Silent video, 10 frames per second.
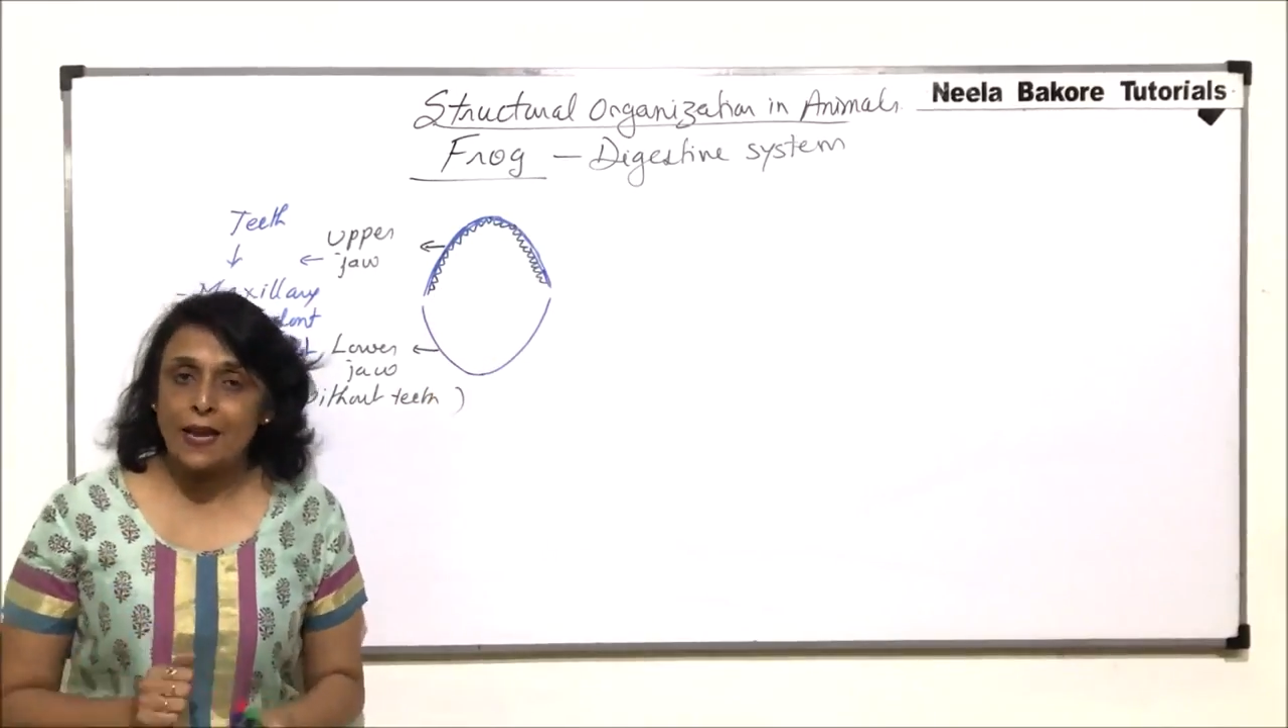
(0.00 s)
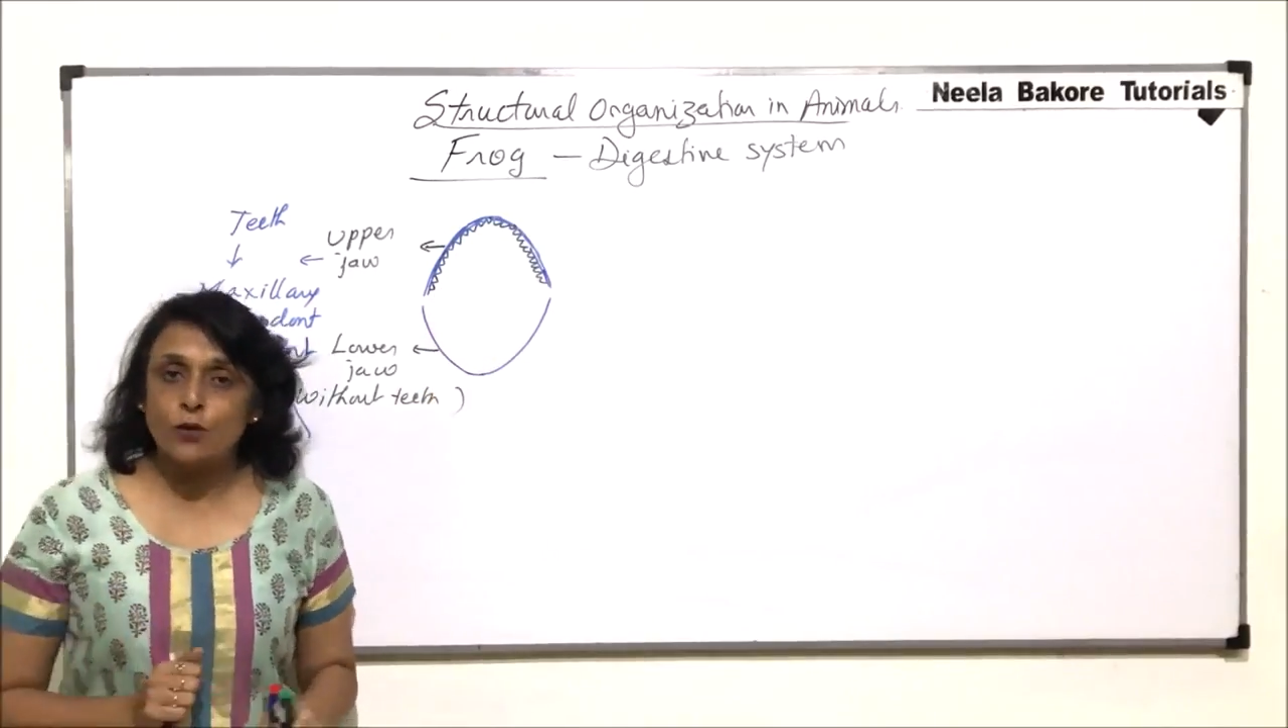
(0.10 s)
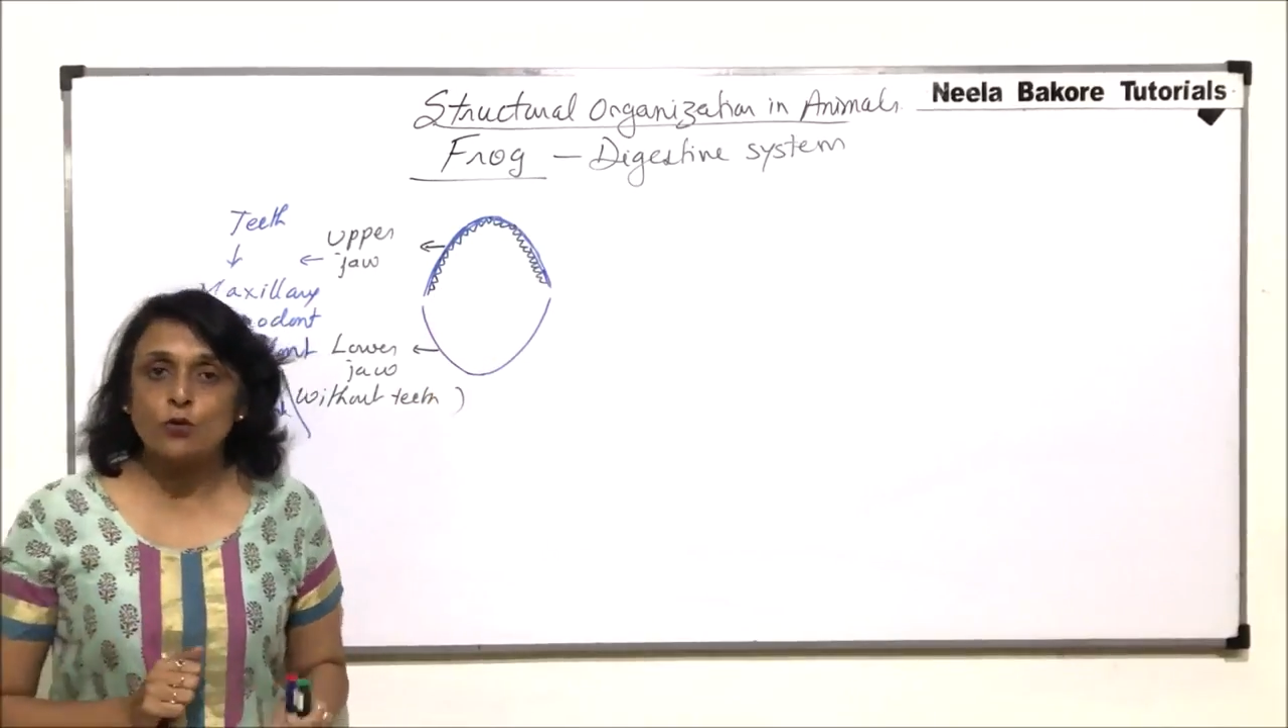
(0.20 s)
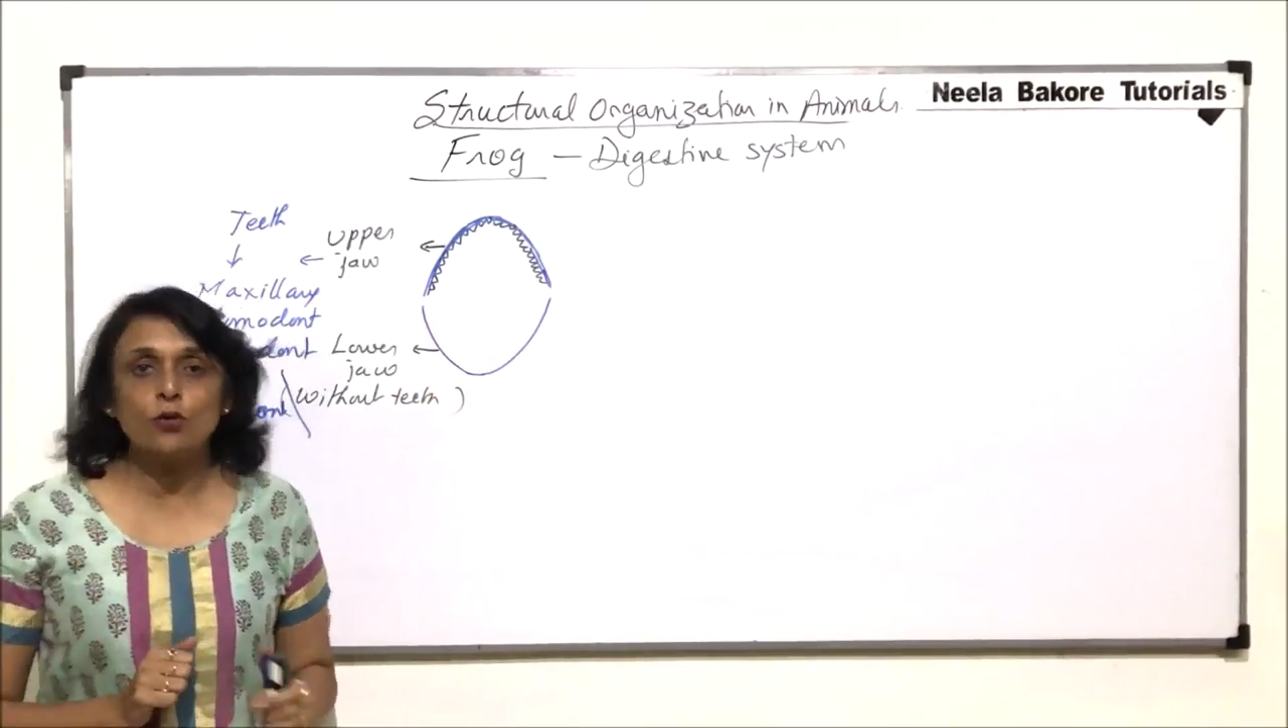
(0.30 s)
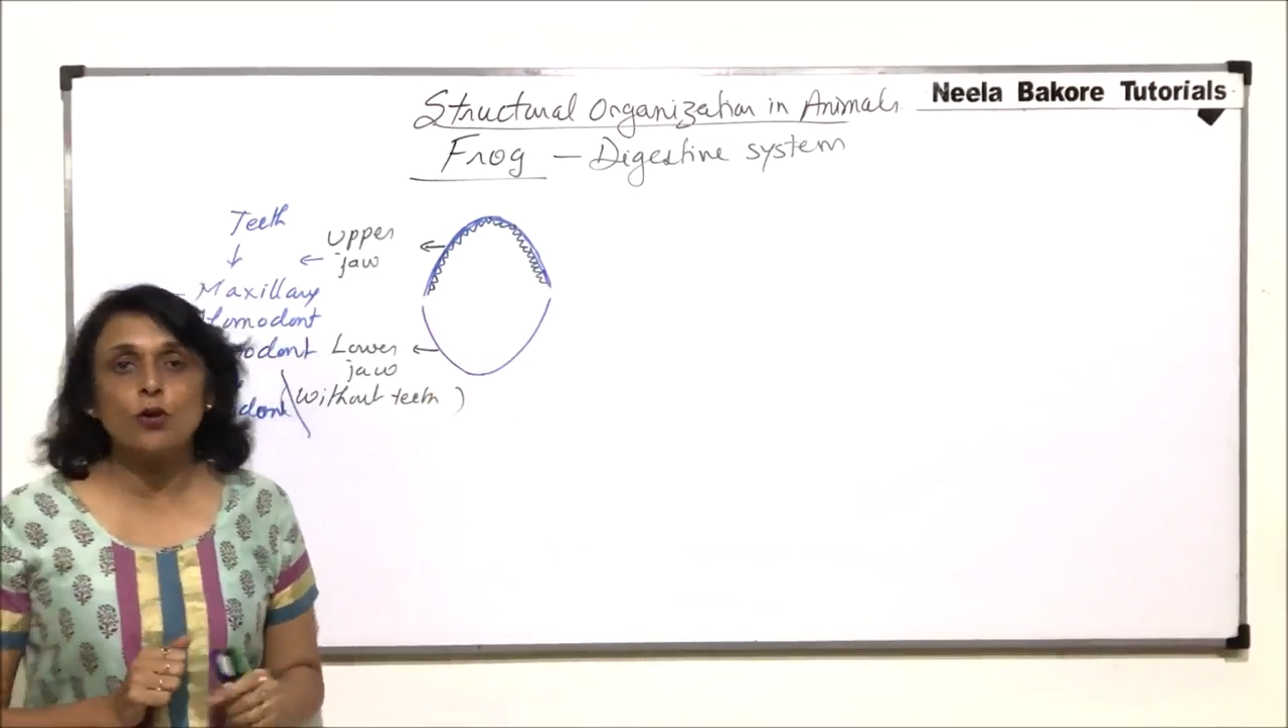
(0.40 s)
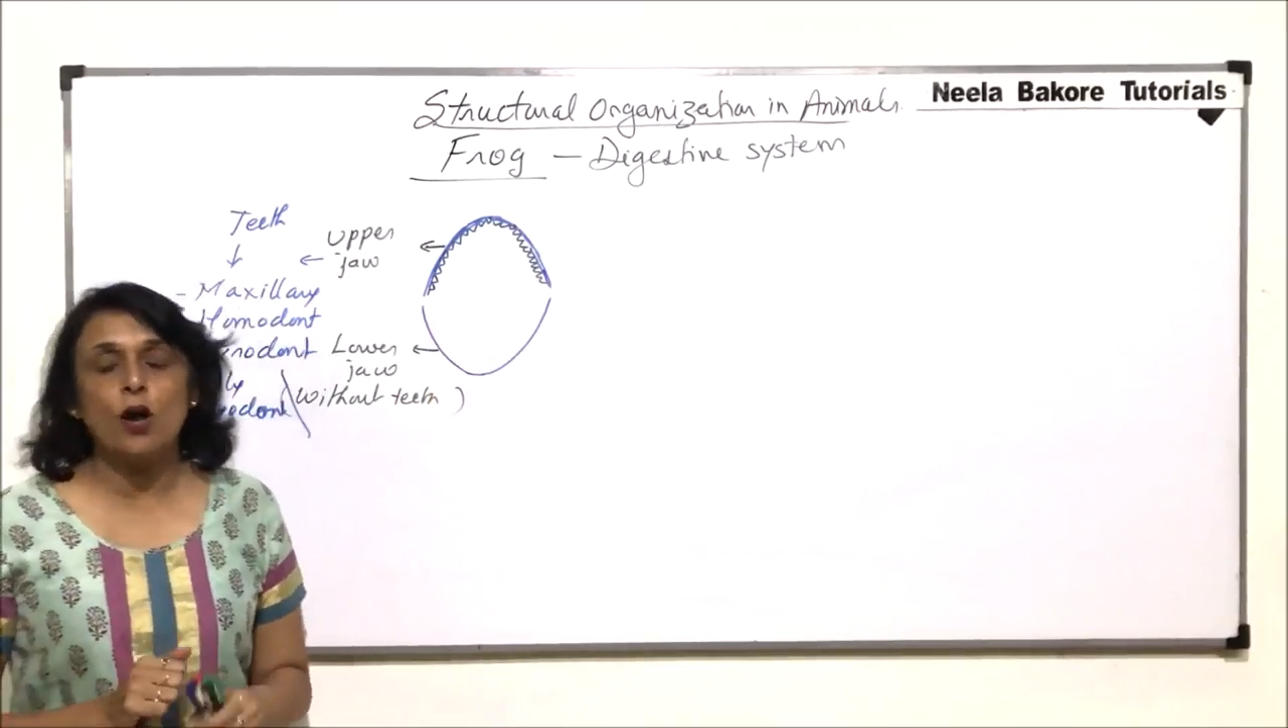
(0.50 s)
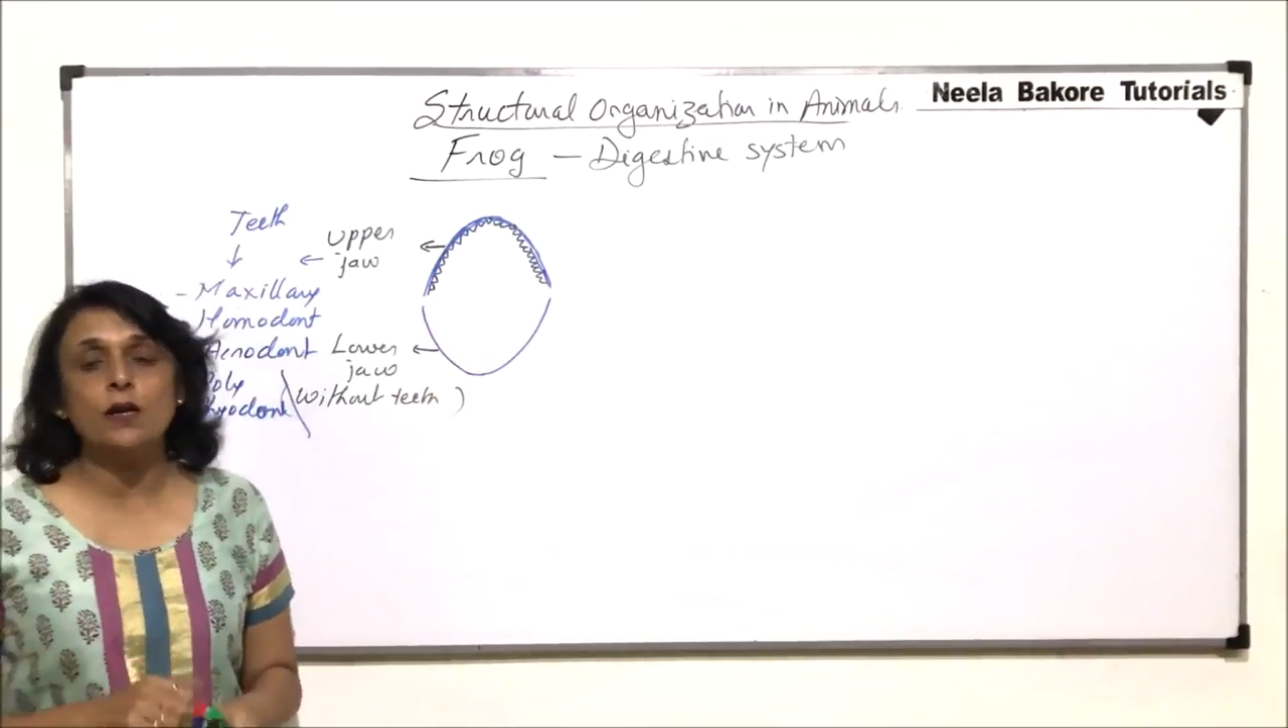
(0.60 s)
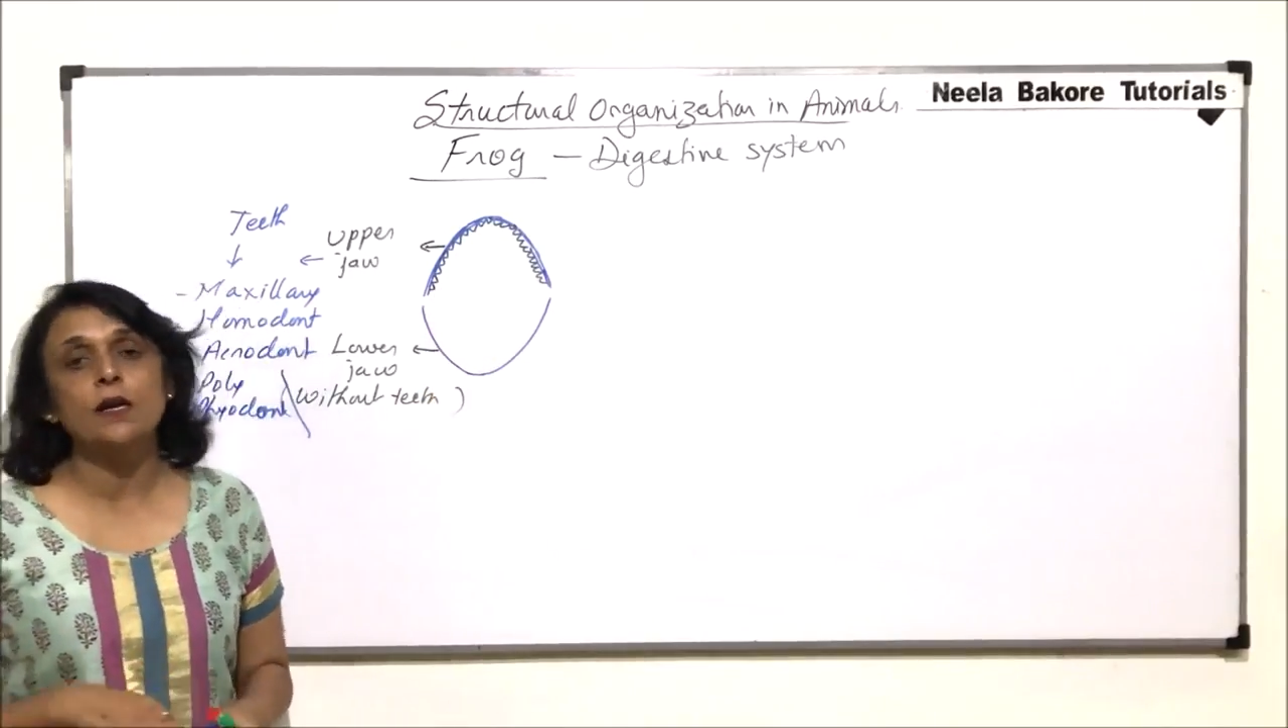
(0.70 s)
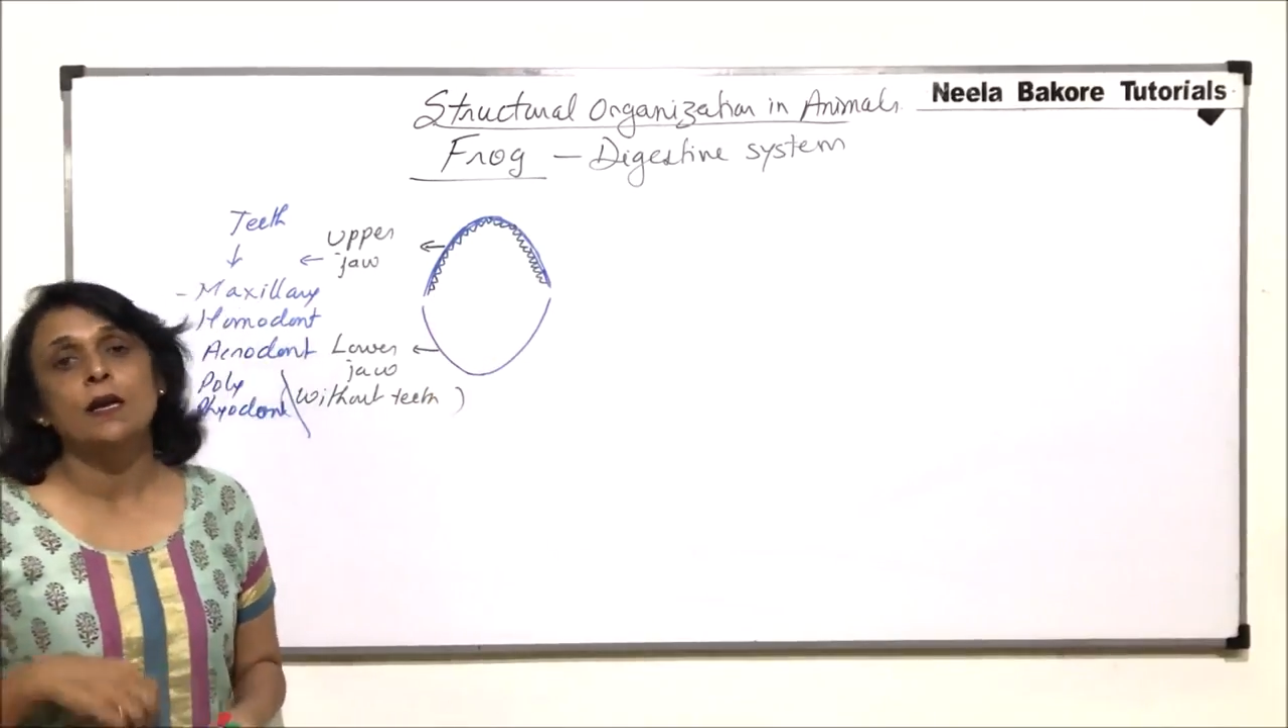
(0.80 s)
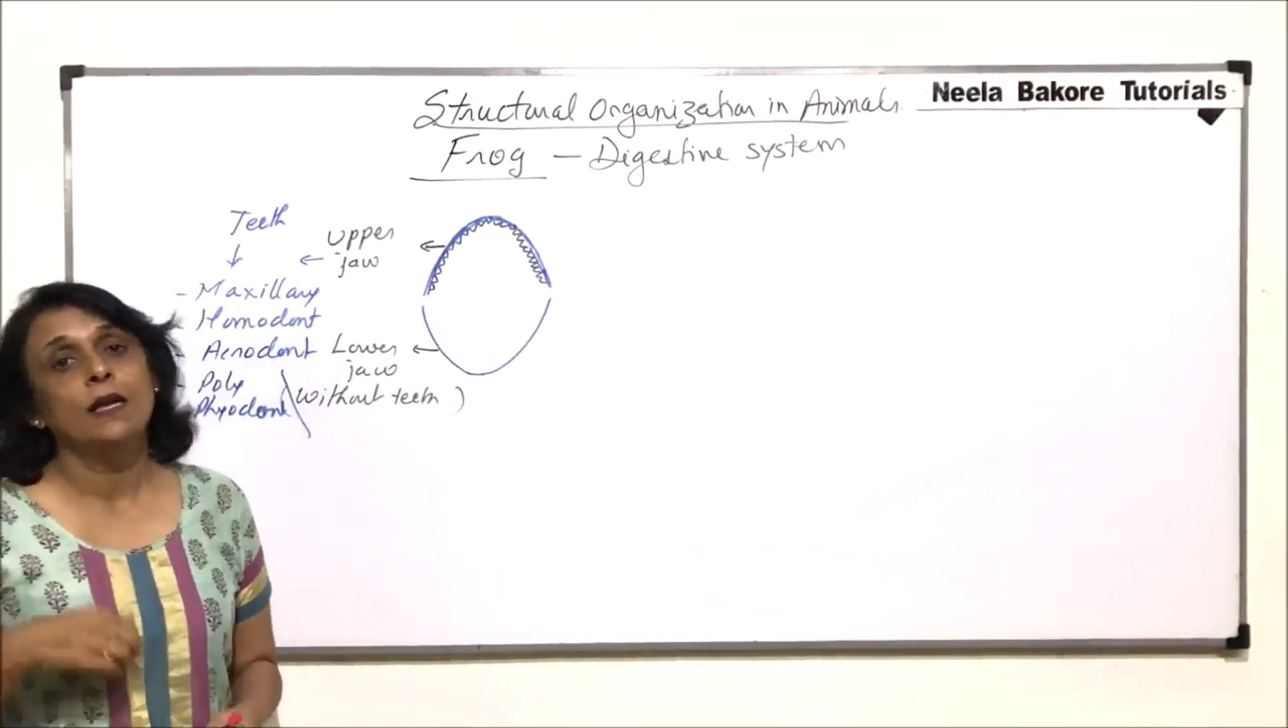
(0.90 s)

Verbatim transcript: acrodont.